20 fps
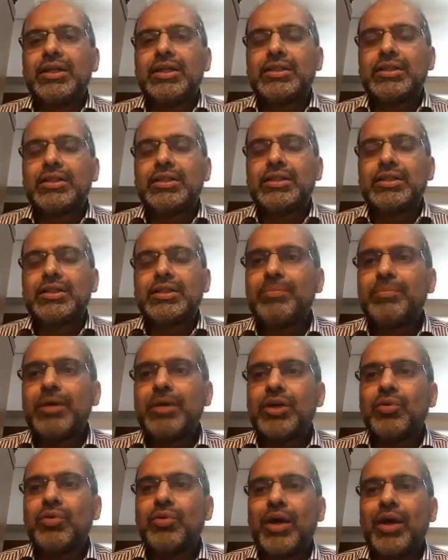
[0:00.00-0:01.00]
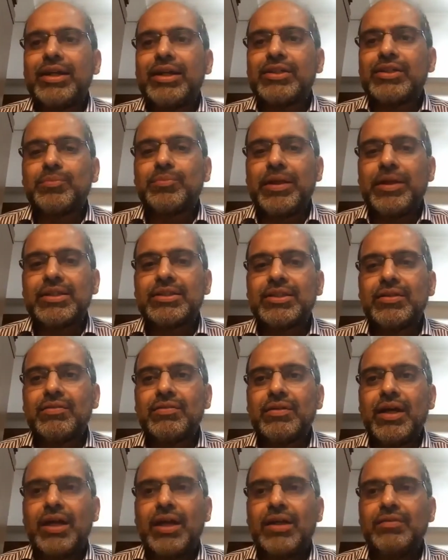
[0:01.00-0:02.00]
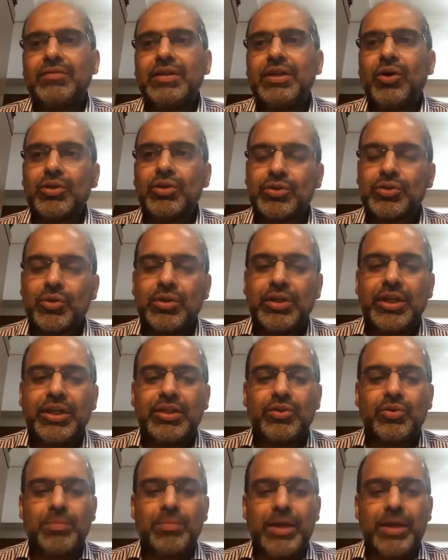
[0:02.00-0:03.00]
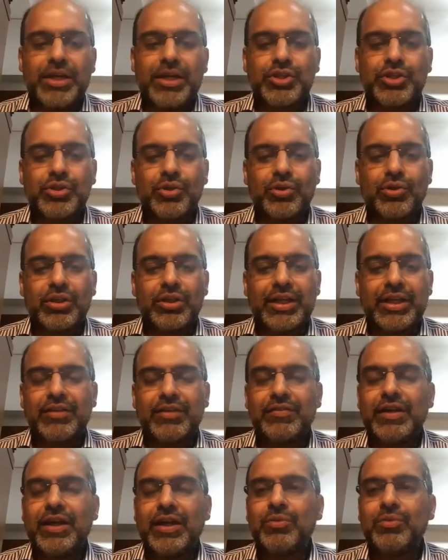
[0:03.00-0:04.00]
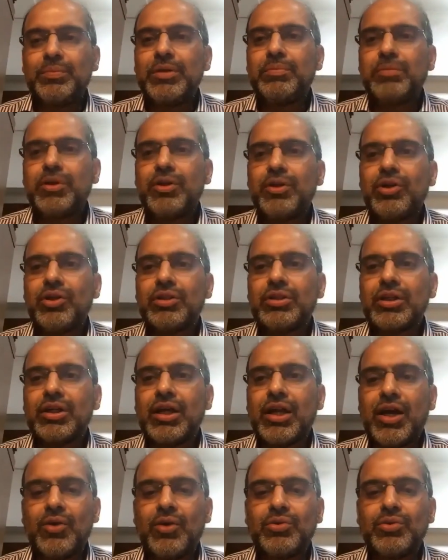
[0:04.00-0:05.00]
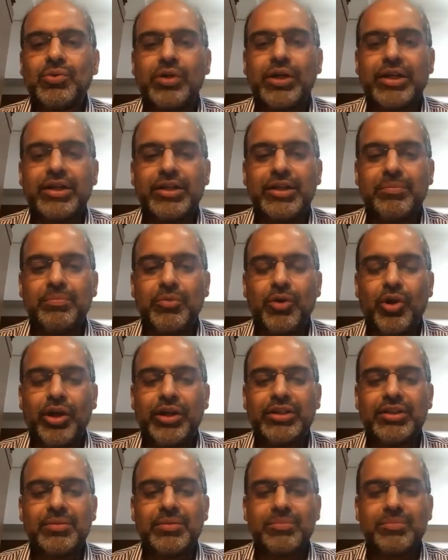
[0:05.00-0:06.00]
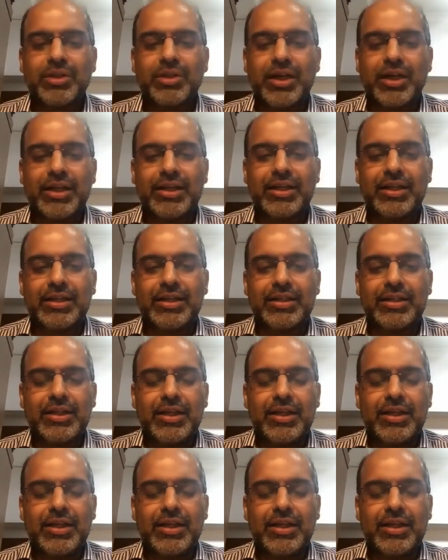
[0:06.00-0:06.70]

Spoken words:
Some of them are quite expensive, and we also need to make sure that we have people on the ground who can deploy them correctly.